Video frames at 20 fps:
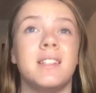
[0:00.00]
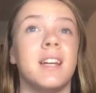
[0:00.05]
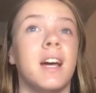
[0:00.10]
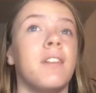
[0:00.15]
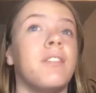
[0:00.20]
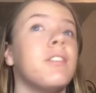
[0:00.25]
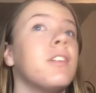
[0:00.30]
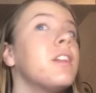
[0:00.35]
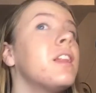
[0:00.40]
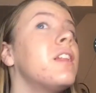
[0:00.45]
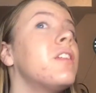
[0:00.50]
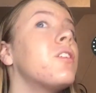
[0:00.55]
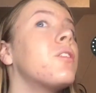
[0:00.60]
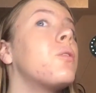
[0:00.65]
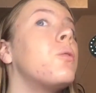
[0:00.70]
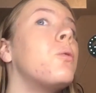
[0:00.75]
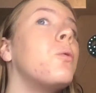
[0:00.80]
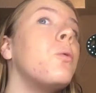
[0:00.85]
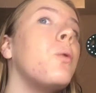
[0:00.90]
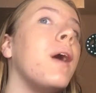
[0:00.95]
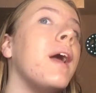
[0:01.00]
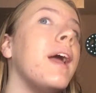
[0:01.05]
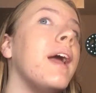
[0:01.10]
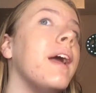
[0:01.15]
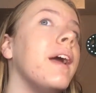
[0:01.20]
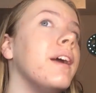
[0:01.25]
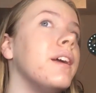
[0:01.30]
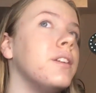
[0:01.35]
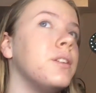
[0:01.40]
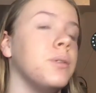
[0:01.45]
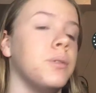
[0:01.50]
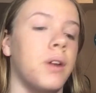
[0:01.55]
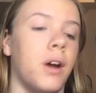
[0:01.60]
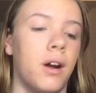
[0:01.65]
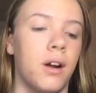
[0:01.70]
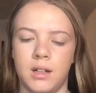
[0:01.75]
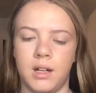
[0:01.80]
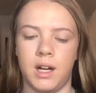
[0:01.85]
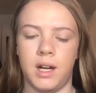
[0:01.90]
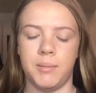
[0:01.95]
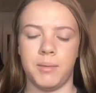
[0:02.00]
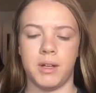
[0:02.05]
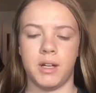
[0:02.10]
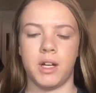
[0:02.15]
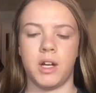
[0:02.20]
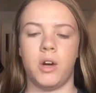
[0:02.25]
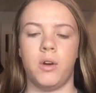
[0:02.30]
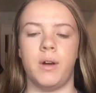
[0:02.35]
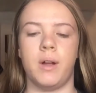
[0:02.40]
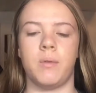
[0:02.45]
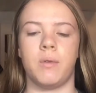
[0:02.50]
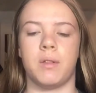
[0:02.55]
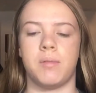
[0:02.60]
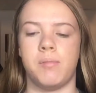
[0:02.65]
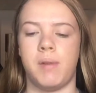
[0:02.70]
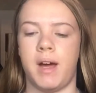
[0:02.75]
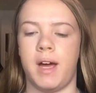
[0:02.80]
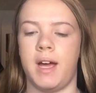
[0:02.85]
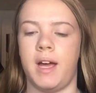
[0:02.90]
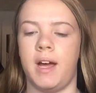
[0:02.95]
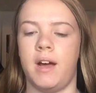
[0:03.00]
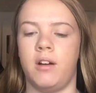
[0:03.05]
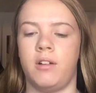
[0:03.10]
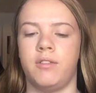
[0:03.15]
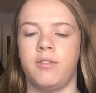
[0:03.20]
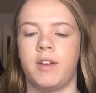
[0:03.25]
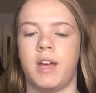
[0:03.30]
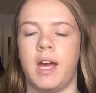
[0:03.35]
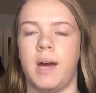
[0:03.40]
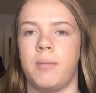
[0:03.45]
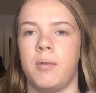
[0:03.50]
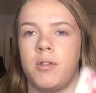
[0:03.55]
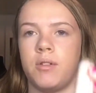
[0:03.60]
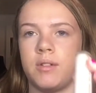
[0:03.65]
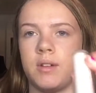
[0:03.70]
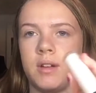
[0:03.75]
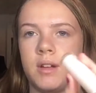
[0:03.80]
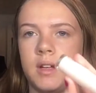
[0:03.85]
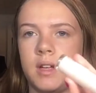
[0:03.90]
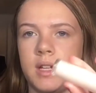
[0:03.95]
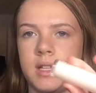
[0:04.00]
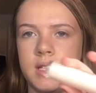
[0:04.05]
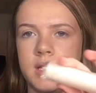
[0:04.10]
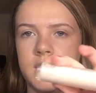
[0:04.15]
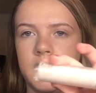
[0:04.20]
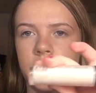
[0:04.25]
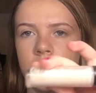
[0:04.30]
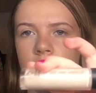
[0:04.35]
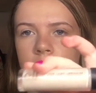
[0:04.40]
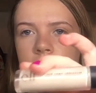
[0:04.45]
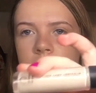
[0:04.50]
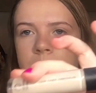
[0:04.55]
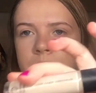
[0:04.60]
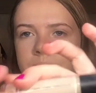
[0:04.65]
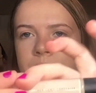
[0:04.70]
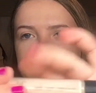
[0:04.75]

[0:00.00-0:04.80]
definitely look way too dark. I'm gonna go in with my e.l.f. Camo Concealer